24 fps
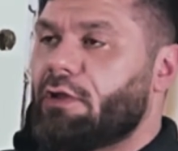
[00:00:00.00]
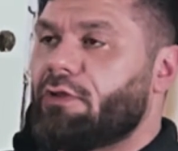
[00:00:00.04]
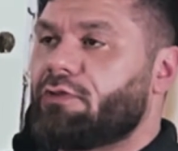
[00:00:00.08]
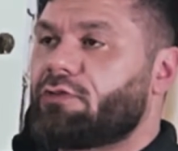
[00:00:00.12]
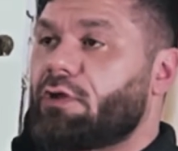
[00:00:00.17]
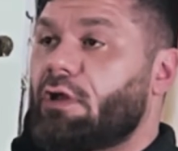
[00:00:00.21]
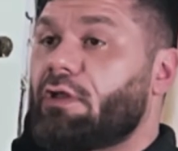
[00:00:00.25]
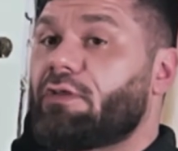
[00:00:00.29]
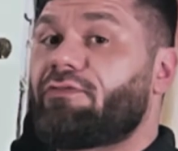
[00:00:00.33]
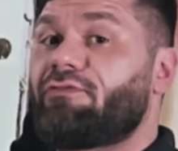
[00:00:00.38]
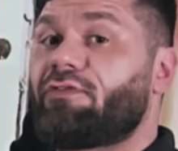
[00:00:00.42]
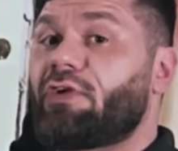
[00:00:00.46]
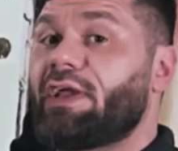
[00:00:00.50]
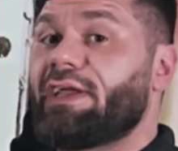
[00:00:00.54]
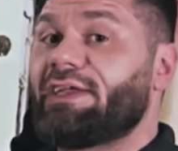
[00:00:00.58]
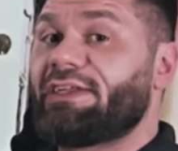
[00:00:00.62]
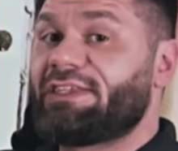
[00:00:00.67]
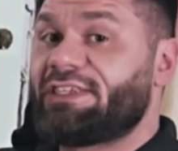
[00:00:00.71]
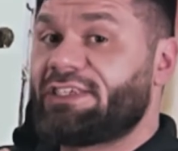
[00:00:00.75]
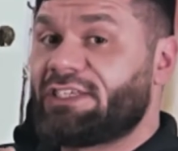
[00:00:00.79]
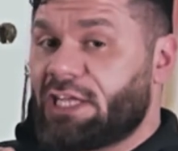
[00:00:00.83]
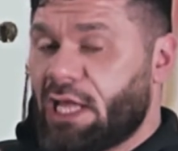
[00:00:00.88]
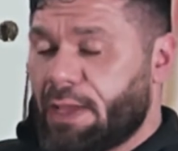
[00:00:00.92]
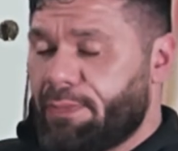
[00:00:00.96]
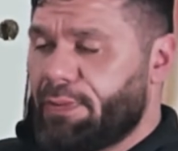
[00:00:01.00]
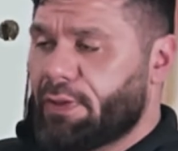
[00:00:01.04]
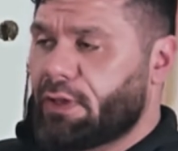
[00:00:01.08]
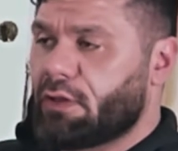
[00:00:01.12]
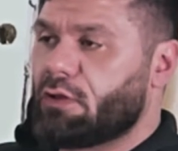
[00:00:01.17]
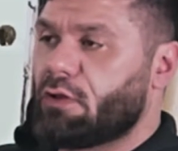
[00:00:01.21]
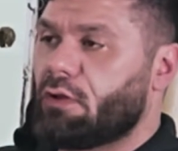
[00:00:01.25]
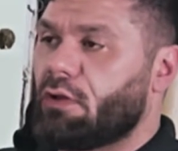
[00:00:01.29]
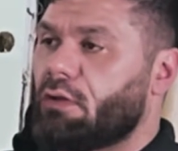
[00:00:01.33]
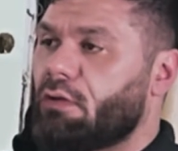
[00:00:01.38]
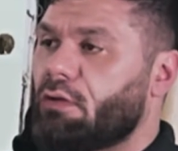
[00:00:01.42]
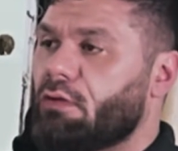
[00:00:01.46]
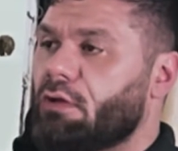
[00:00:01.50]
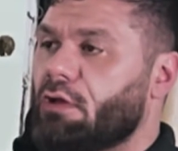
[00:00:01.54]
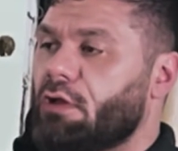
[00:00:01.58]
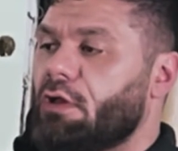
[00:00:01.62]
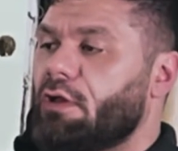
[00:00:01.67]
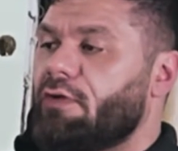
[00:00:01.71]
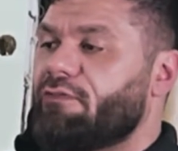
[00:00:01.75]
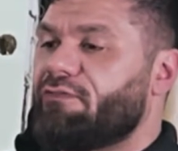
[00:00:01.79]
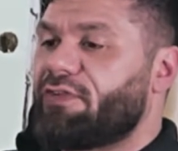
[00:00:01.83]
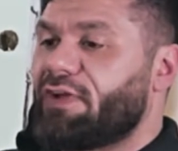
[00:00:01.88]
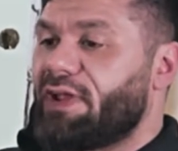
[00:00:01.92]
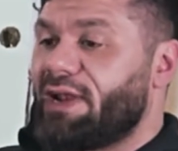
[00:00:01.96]
So it's very typical
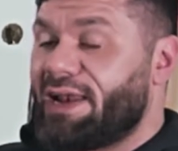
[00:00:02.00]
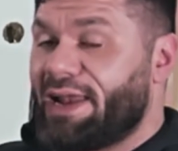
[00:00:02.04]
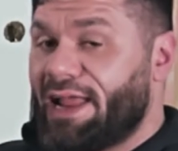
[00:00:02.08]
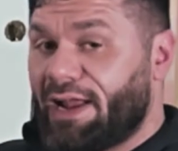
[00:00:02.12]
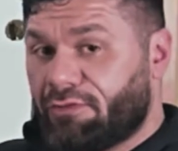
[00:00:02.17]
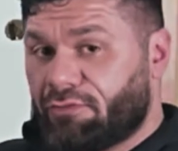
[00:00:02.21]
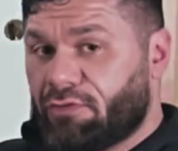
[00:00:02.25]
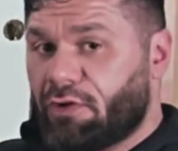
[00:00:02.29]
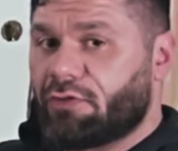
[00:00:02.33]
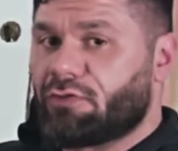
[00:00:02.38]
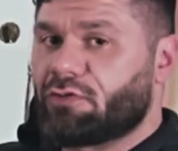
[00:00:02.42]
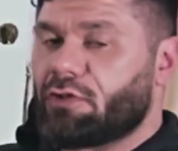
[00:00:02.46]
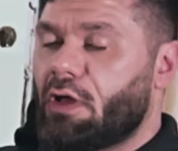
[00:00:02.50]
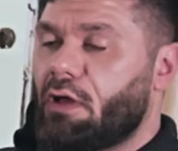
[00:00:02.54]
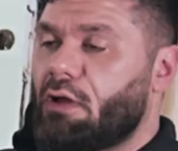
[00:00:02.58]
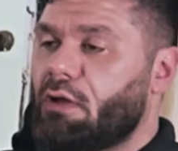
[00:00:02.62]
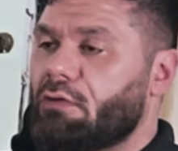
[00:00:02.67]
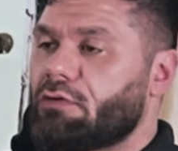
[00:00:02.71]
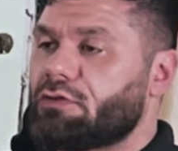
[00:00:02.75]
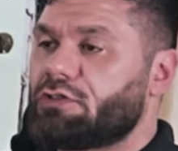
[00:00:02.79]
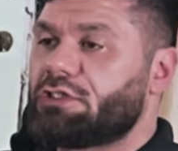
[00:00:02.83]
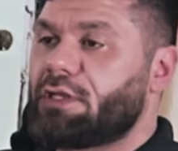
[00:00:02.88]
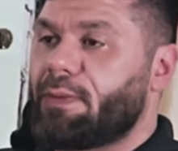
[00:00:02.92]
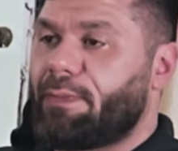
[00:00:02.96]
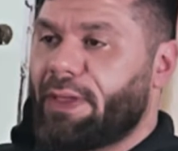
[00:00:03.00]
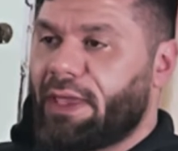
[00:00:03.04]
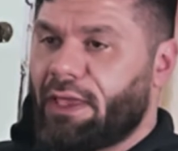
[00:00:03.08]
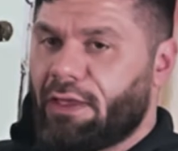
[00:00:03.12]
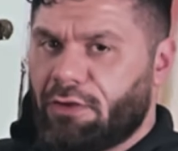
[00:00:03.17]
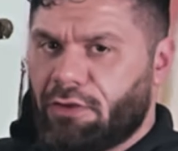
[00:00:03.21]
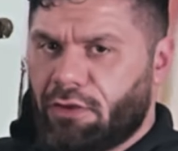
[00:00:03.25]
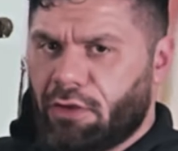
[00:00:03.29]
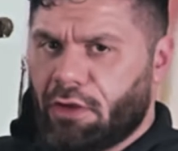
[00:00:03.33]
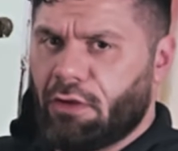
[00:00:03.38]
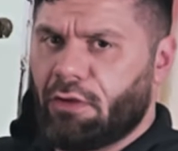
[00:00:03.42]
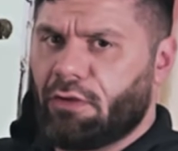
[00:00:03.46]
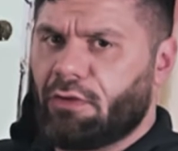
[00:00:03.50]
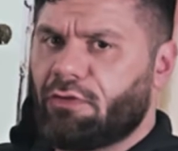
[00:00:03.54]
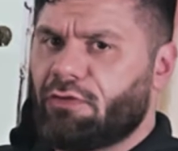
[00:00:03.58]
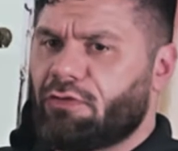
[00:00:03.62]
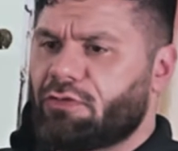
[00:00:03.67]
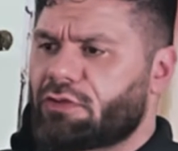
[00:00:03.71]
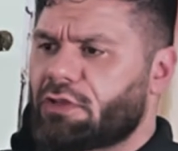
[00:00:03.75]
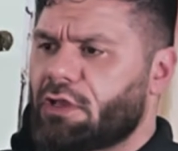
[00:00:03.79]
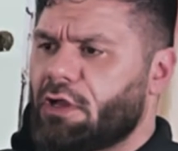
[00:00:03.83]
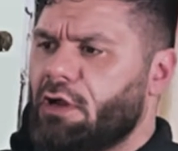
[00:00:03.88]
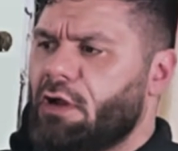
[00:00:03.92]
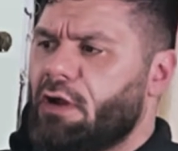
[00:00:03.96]
for letrozole to be
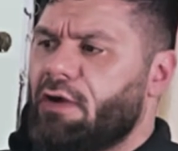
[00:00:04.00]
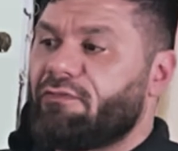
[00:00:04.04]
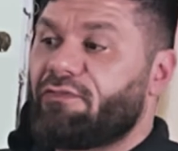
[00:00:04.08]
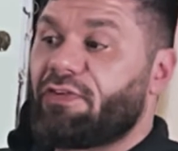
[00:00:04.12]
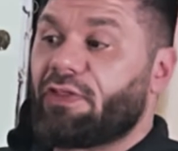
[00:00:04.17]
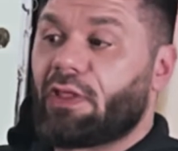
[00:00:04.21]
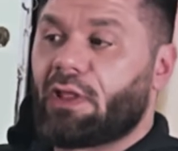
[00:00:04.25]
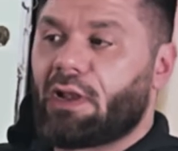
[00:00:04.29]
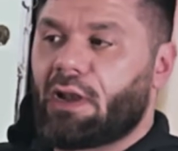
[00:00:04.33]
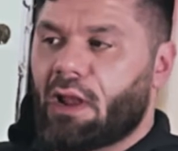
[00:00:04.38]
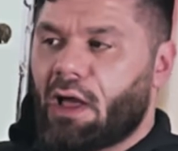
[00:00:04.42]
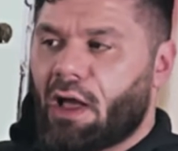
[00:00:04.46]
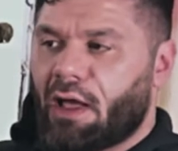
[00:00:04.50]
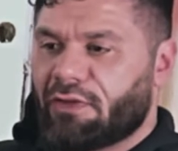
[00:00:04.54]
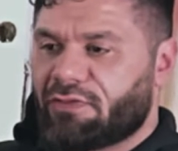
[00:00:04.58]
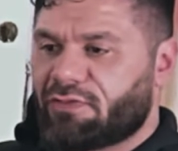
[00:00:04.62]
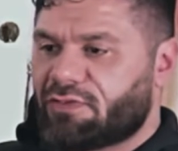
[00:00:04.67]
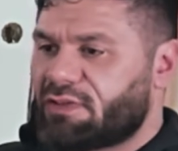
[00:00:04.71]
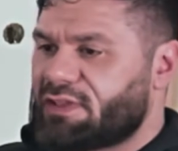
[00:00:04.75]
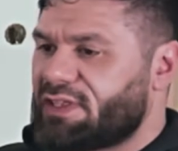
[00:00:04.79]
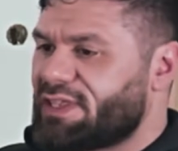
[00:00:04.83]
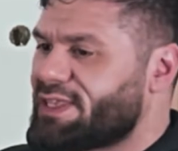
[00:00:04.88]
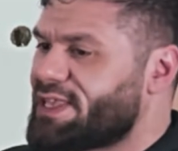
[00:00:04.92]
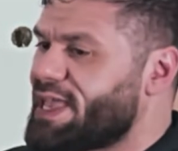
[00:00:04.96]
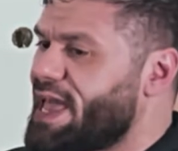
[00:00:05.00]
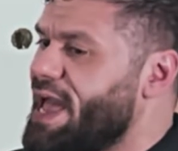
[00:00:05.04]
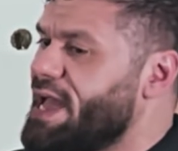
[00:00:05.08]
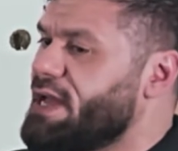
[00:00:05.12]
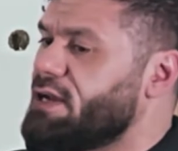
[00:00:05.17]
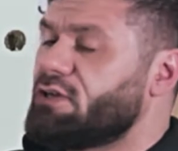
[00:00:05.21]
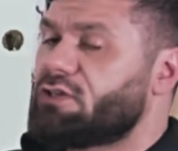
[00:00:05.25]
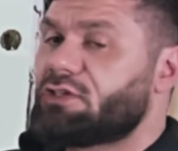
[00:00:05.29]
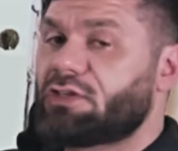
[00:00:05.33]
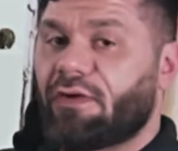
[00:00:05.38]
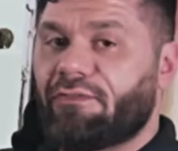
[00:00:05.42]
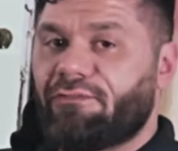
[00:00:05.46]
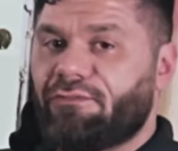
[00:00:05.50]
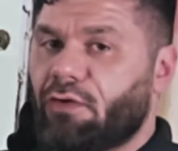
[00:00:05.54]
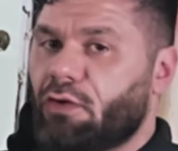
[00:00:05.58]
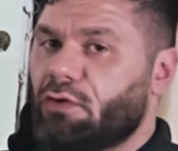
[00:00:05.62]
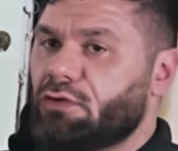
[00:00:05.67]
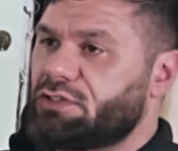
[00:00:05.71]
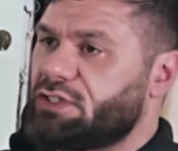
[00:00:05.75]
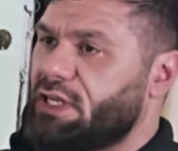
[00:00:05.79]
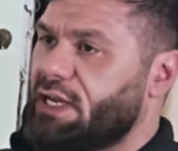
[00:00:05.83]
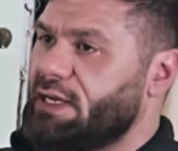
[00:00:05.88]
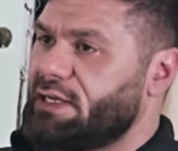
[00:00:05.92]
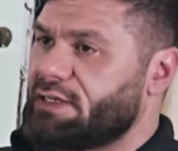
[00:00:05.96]
used for the last 10 to
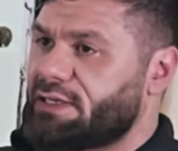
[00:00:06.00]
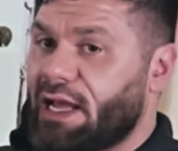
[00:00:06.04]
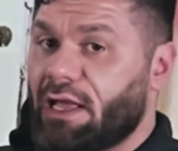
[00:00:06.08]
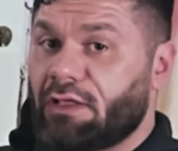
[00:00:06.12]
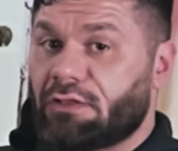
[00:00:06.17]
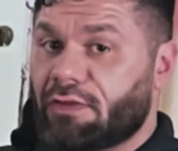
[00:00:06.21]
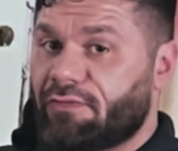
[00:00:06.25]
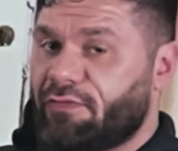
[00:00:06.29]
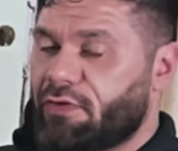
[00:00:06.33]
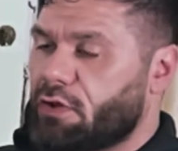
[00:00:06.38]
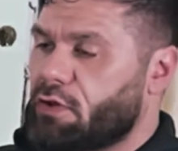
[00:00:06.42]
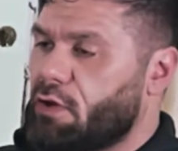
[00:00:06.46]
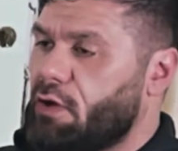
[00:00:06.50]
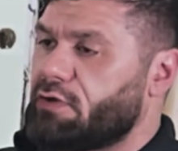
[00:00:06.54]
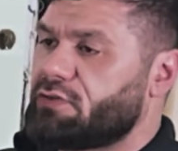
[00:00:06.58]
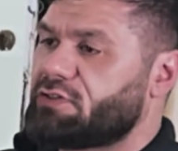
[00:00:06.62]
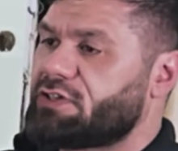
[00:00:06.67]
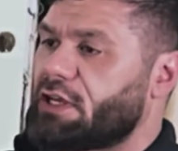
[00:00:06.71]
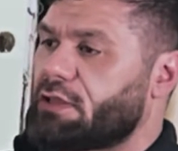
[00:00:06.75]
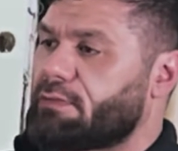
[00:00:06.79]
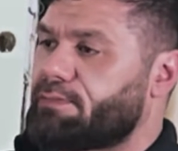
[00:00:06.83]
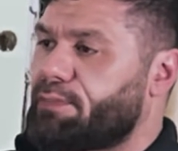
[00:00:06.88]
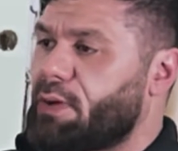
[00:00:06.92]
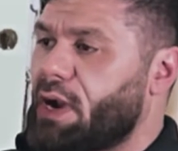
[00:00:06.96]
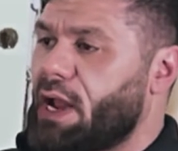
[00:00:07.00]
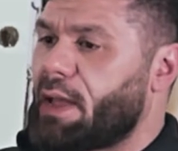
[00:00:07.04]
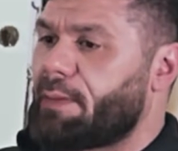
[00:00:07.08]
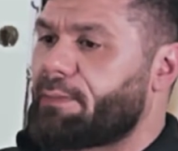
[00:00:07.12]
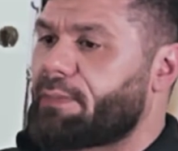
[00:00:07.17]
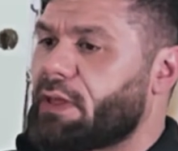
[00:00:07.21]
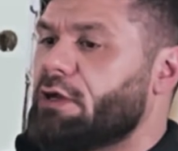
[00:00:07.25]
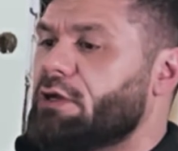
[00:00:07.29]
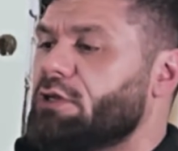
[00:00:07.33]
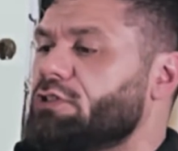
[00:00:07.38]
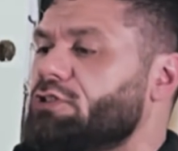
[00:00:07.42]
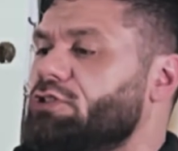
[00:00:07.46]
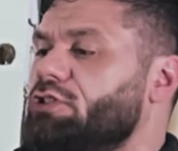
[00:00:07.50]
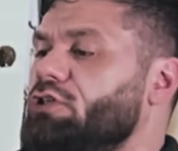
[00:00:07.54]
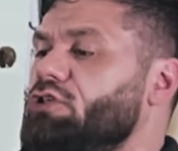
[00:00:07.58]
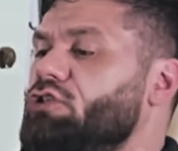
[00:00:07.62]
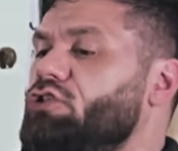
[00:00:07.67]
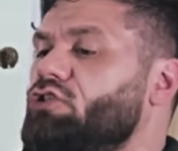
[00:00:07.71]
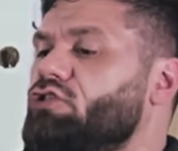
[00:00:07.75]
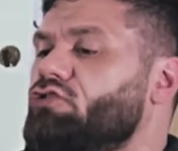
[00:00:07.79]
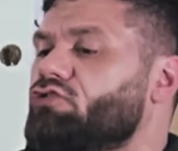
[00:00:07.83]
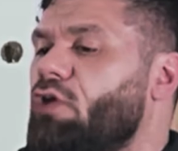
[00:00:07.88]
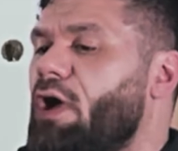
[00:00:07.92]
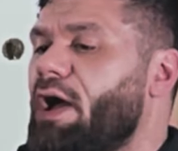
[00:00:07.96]
14 days of a contest prep to
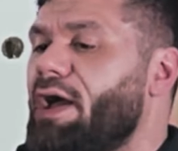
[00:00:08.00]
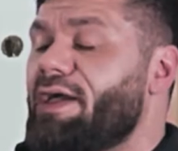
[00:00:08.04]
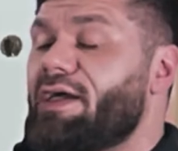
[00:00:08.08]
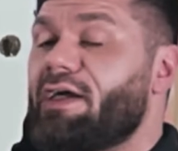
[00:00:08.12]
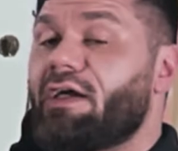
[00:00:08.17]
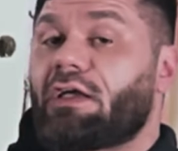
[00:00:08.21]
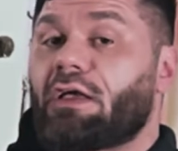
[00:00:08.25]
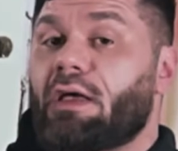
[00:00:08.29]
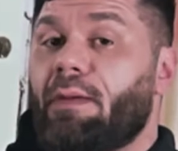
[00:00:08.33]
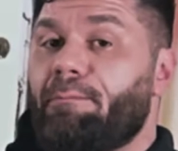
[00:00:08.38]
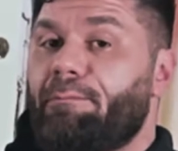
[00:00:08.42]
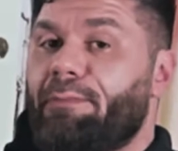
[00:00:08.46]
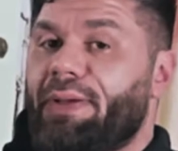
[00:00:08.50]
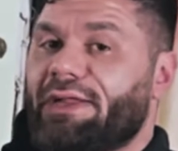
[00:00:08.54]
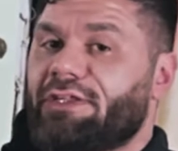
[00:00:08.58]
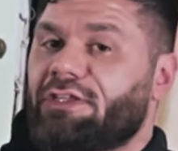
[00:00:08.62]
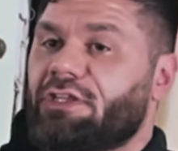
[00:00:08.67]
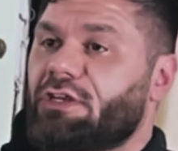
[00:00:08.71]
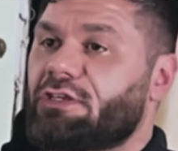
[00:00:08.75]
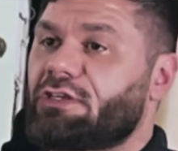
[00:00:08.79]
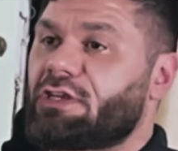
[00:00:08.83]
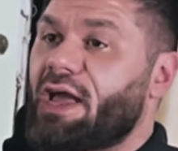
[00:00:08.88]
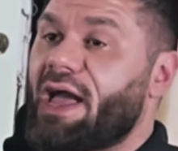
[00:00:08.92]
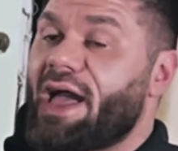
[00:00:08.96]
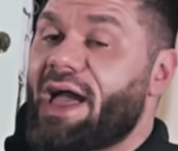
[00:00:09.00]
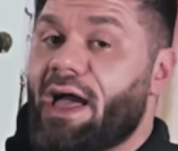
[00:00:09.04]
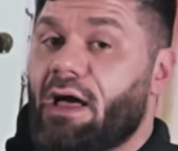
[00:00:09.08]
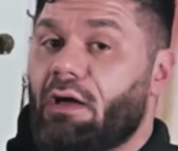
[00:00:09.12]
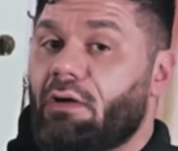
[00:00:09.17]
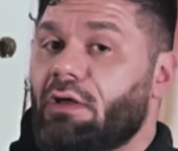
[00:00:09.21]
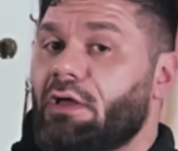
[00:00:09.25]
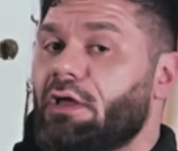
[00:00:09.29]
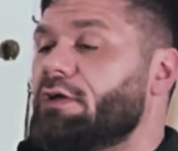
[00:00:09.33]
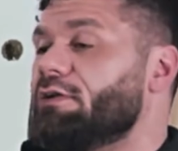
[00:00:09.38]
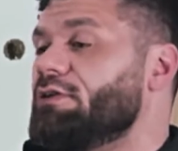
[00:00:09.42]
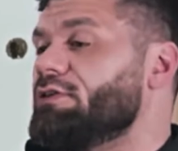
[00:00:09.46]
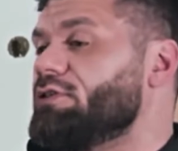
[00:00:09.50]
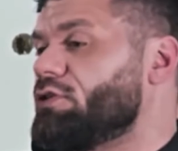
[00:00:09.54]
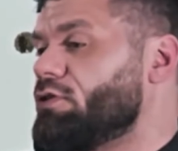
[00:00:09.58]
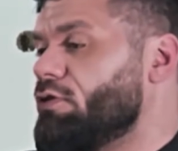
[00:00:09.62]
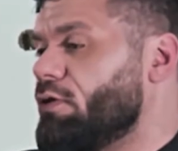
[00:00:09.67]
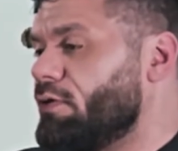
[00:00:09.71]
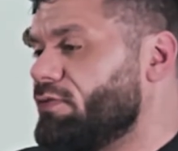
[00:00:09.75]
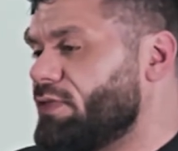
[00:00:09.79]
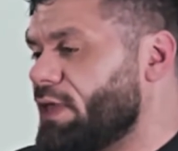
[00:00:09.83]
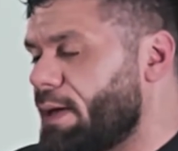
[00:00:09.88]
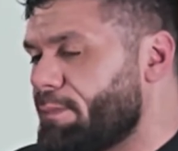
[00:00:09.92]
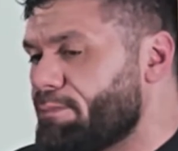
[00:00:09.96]
dry a competitor out
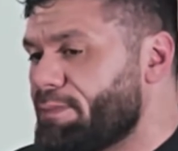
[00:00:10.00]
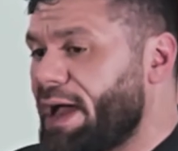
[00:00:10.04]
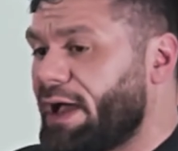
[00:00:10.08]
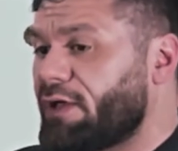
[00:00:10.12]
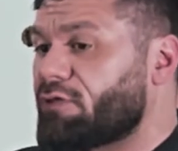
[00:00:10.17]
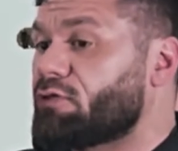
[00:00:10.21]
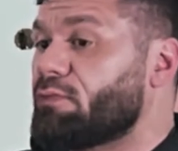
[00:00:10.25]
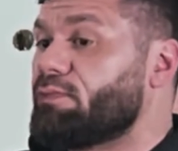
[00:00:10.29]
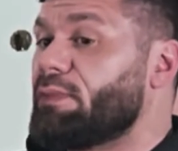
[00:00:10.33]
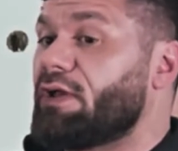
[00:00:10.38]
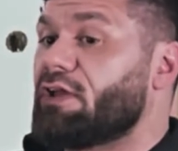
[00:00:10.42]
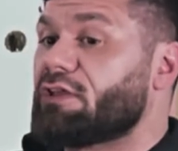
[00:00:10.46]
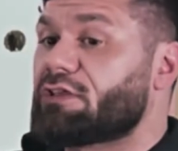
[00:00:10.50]
to their maximum,